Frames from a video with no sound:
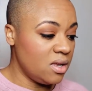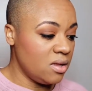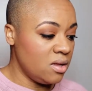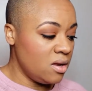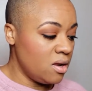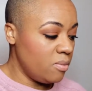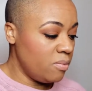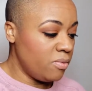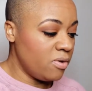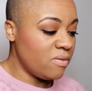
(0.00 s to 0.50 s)
You
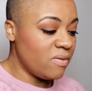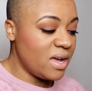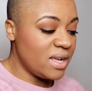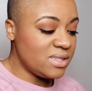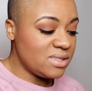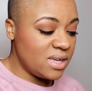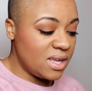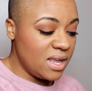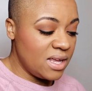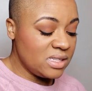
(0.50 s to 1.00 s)
know,
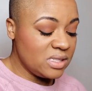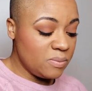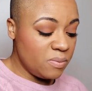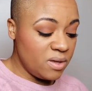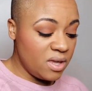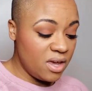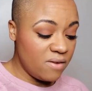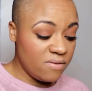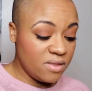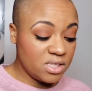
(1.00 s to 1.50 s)
provides that
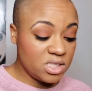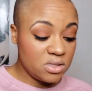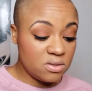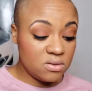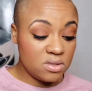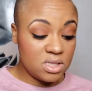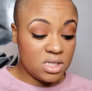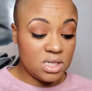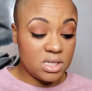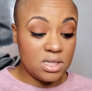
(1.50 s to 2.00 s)
SPF that you
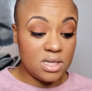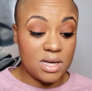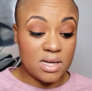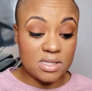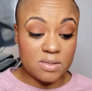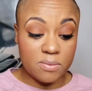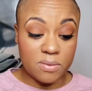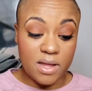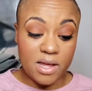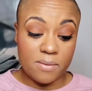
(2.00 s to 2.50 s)
need.
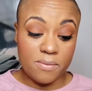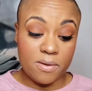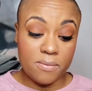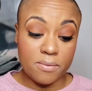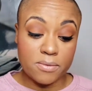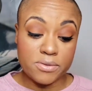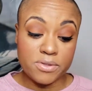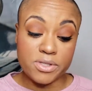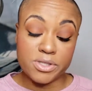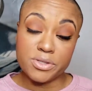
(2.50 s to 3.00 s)
Yes, black
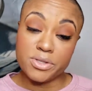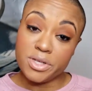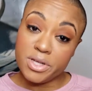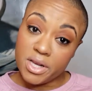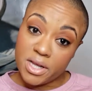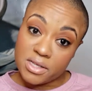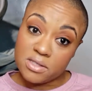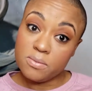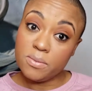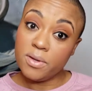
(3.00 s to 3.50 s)
people still
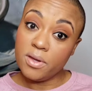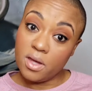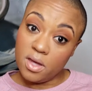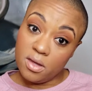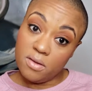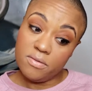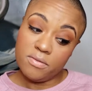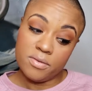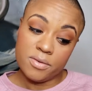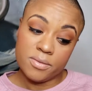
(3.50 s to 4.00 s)
need
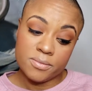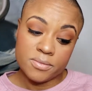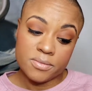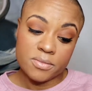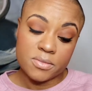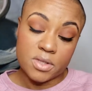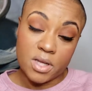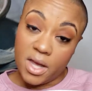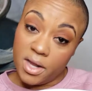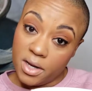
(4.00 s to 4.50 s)
SPF.
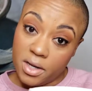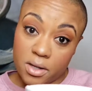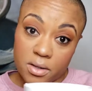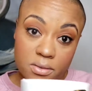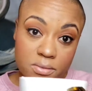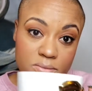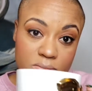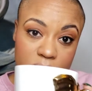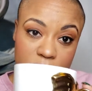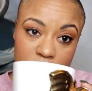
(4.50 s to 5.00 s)
I
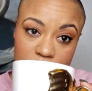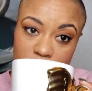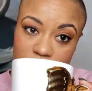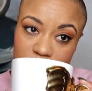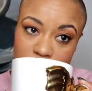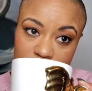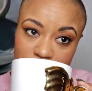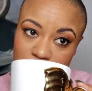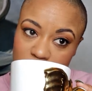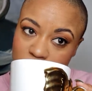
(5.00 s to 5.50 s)
know,
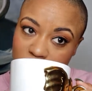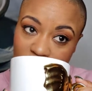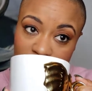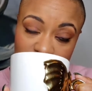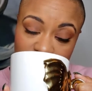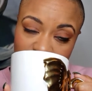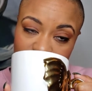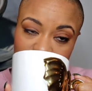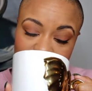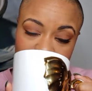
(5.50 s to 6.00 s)

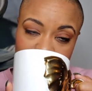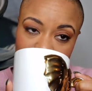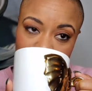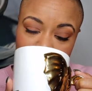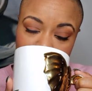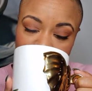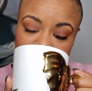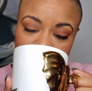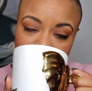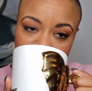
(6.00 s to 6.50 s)
it
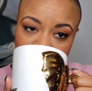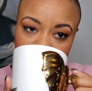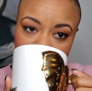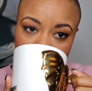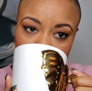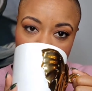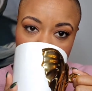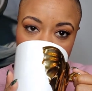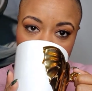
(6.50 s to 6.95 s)
blows your mind.